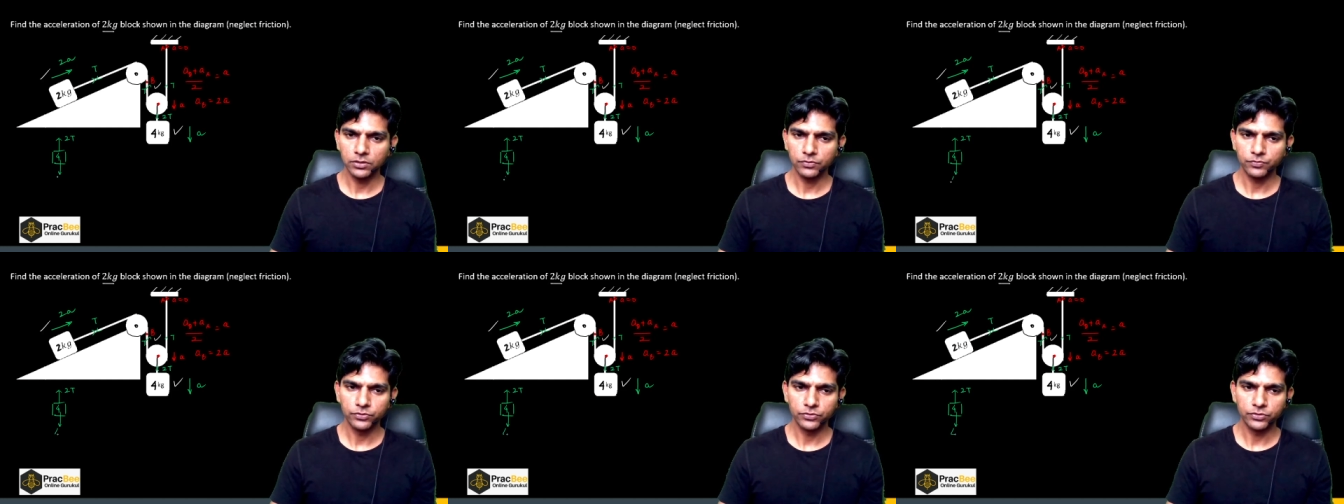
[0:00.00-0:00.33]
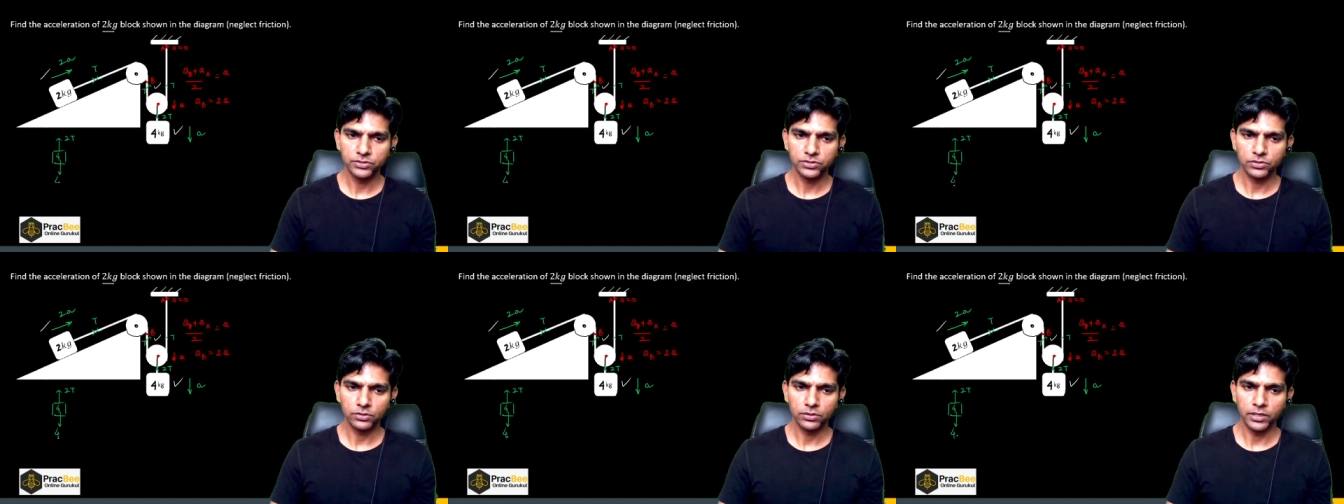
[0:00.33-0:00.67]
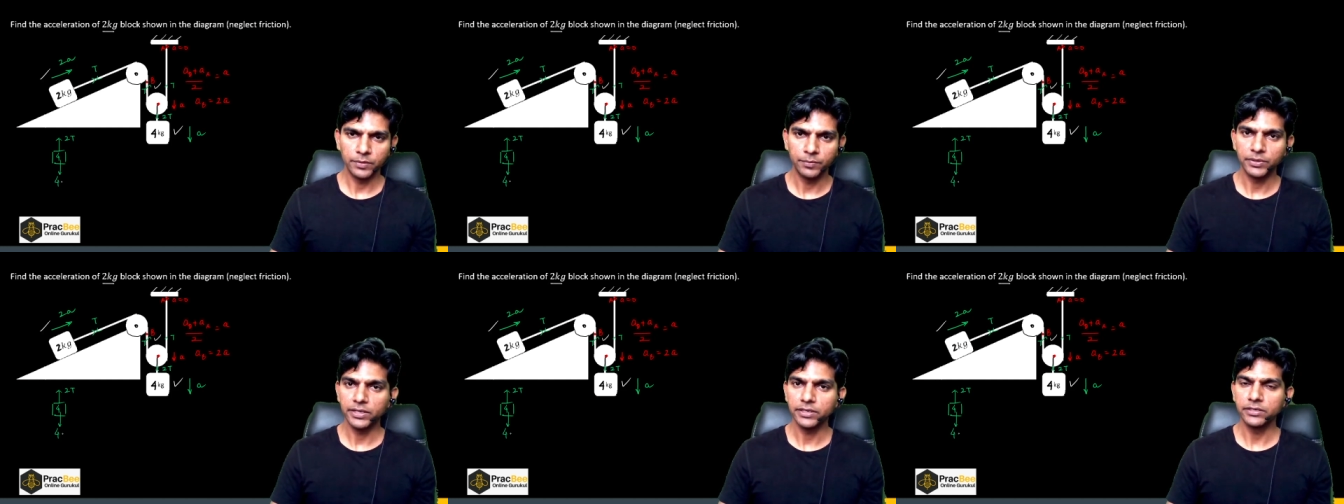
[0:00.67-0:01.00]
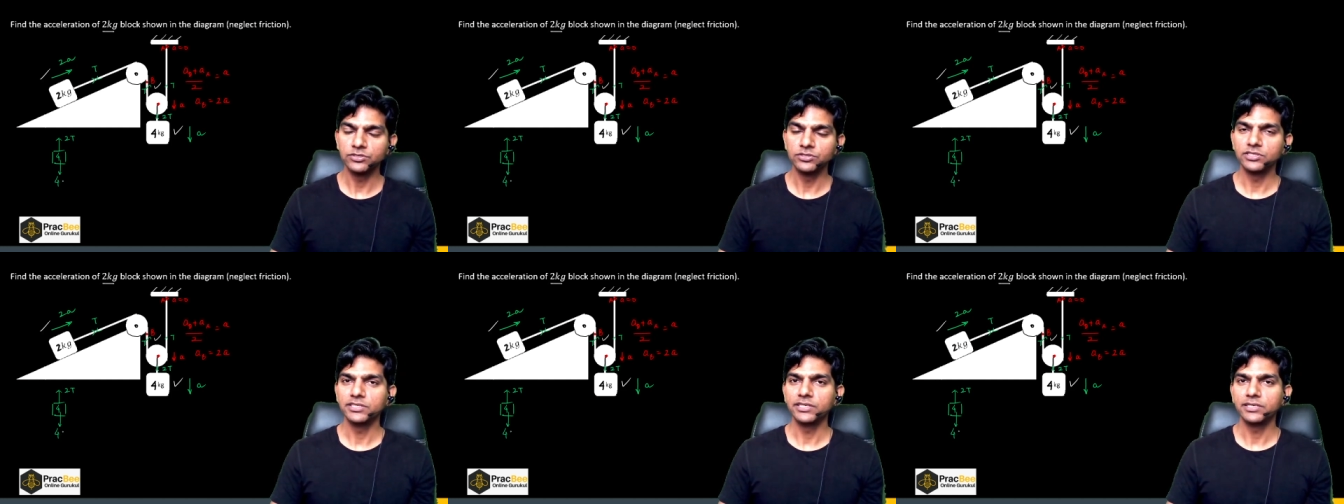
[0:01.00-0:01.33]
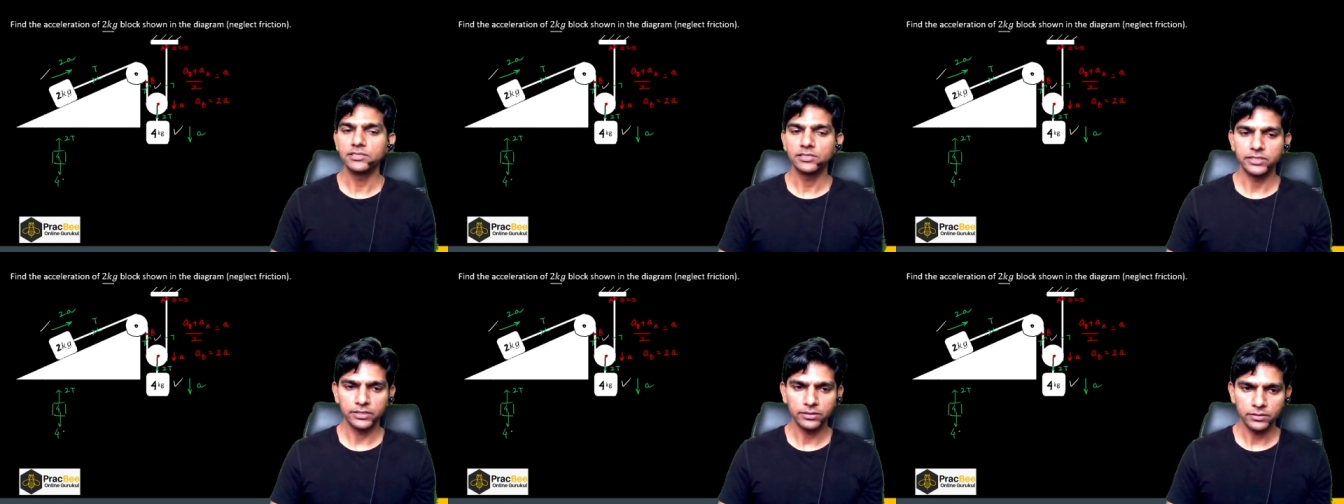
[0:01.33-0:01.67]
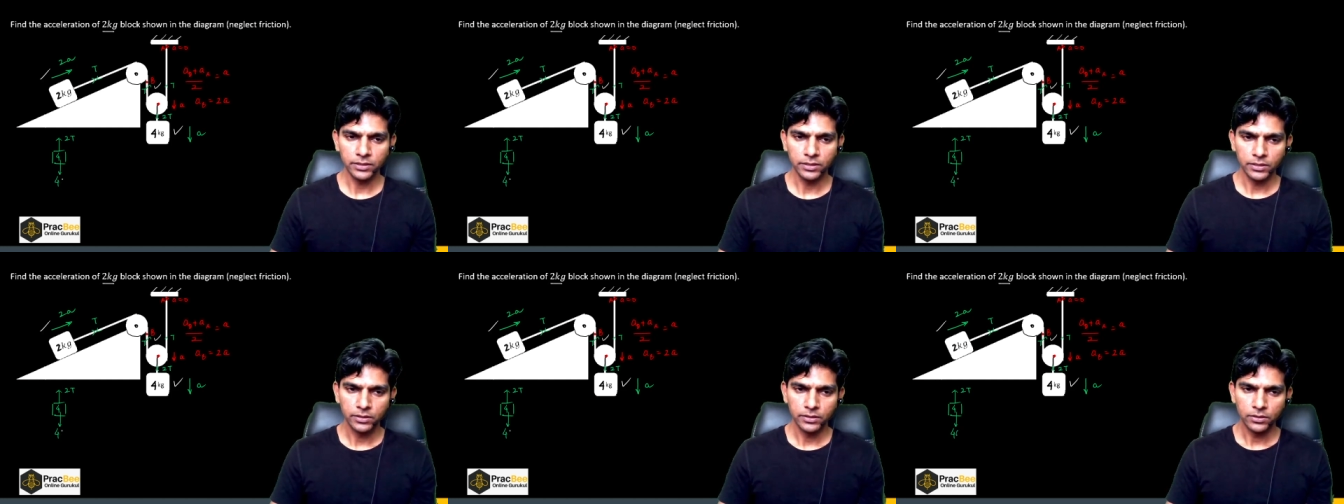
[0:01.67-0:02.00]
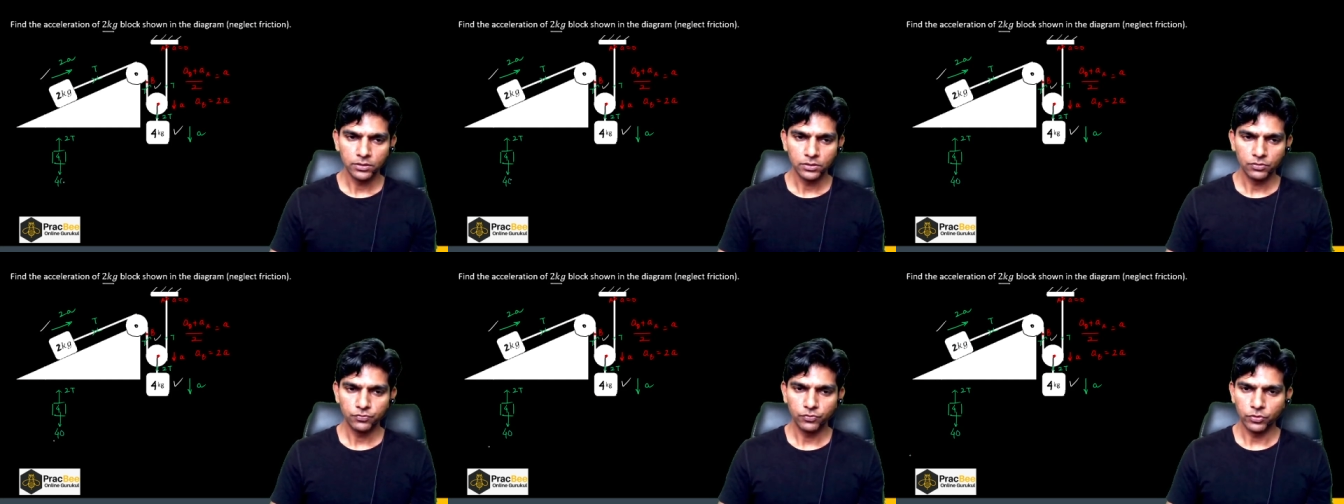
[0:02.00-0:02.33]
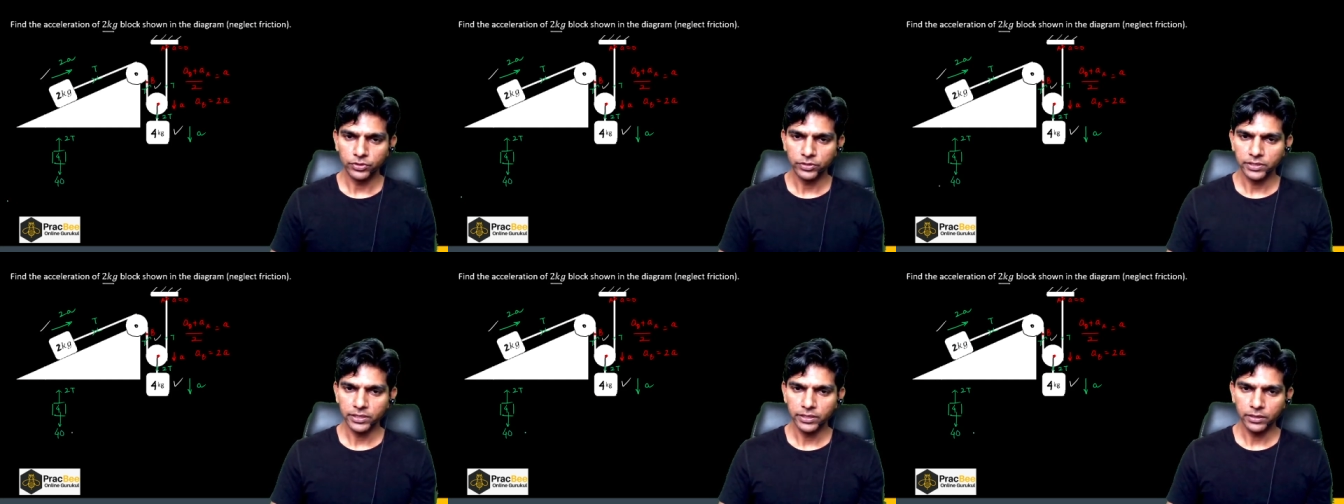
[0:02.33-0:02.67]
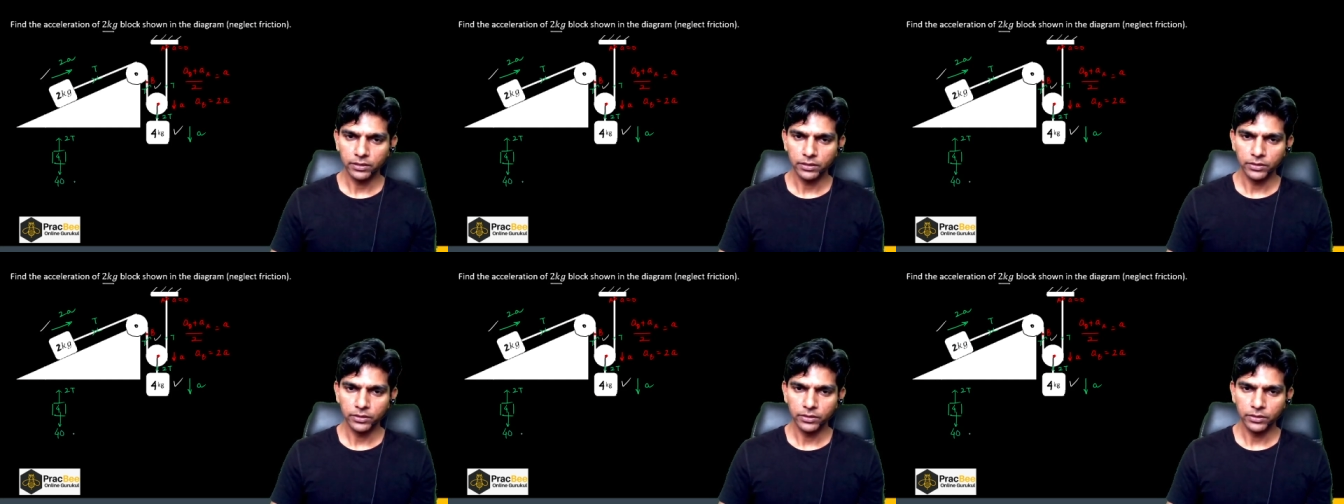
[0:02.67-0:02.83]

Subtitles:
force. I'm taking G as 10. 40